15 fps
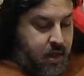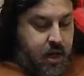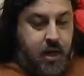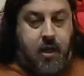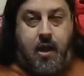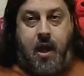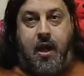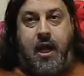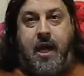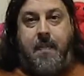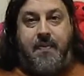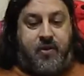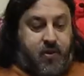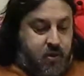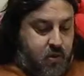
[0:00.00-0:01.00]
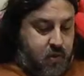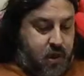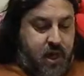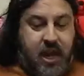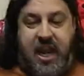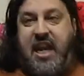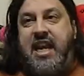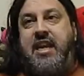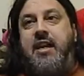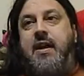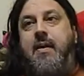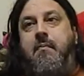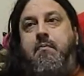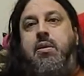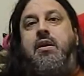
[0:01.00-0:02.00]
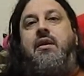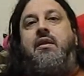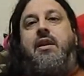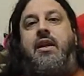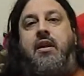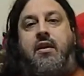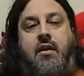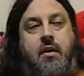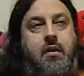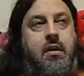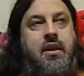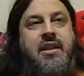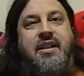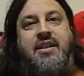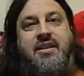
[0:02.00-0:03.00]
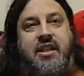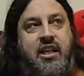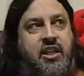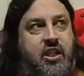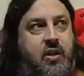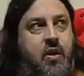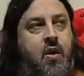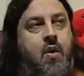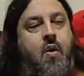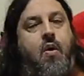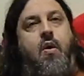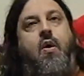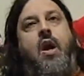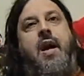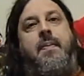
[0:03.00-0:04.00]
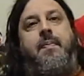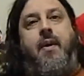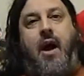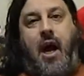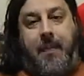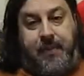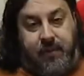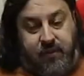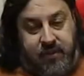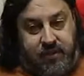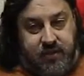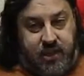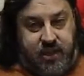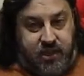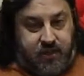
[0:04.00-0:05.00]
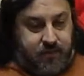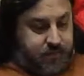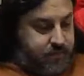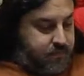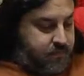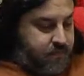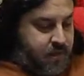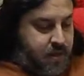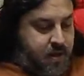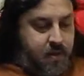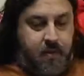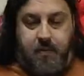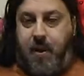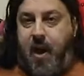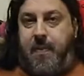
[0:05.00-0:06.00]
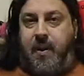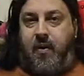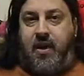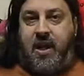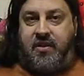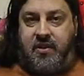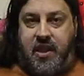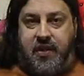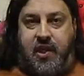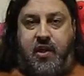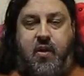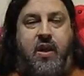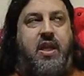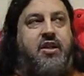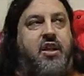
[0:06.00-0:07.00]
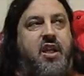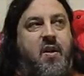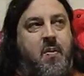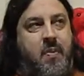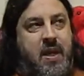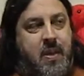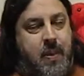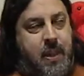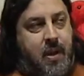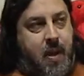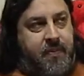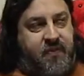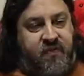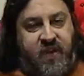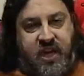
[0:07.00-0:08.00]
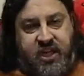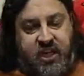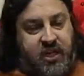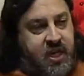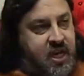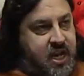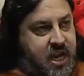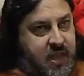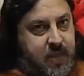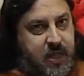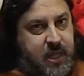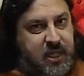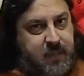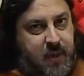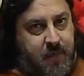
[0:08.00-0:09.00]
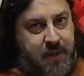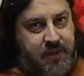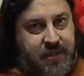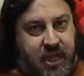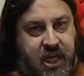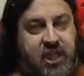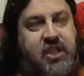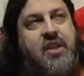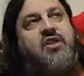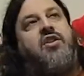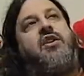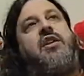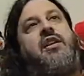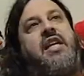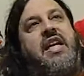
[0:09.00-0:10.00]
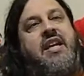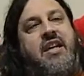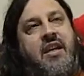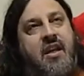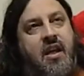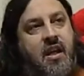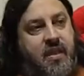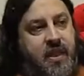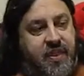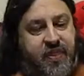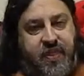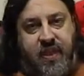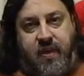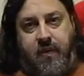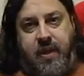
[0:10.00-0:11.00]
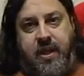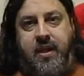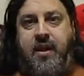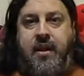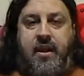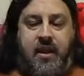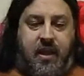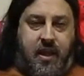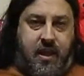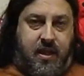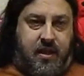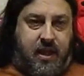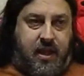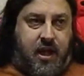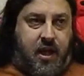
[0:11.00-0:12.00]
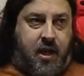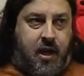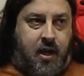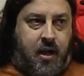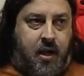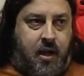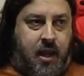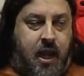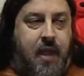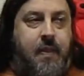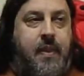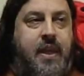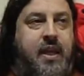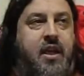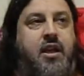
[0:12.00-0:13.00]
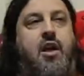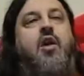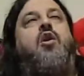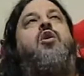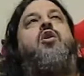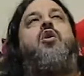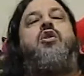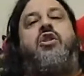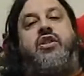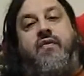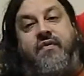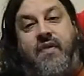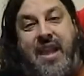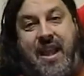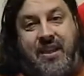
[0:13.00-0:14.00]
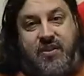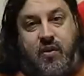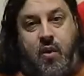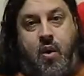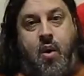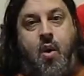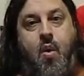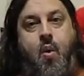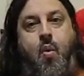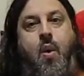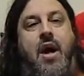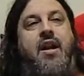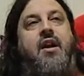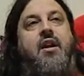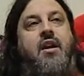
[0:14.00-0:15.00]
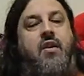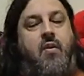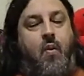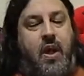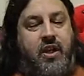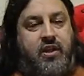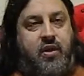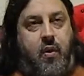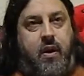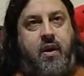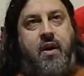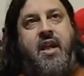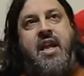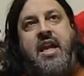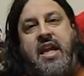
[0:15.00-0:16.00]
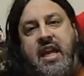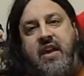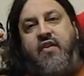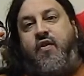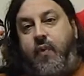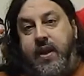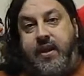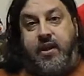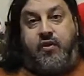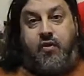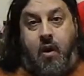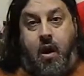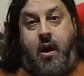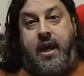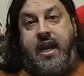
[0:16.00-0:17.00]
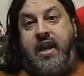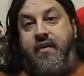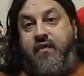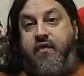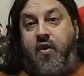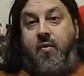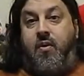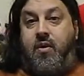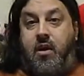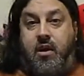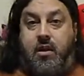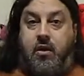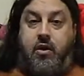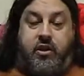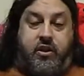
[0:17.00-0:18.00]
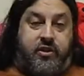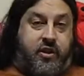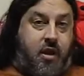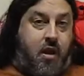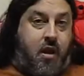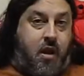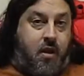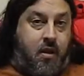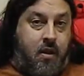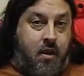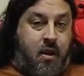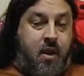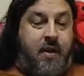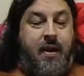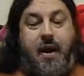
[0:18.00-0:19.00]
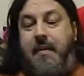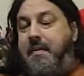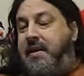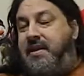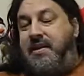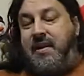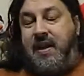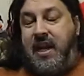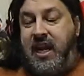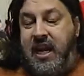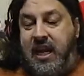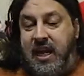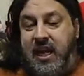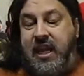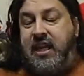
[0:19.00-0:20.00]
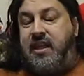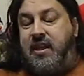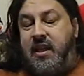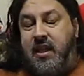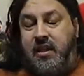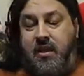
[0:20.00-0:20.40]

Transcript: and not up to a political decision or a popular decision. Popularity has nothing to do with it. It's going to be the observation and the experimentation that's going to lead the theory and the uh, and the conclusions of, as to what are, what is going on, if we can draw any formal conclusions at all. I mean, I said it, in a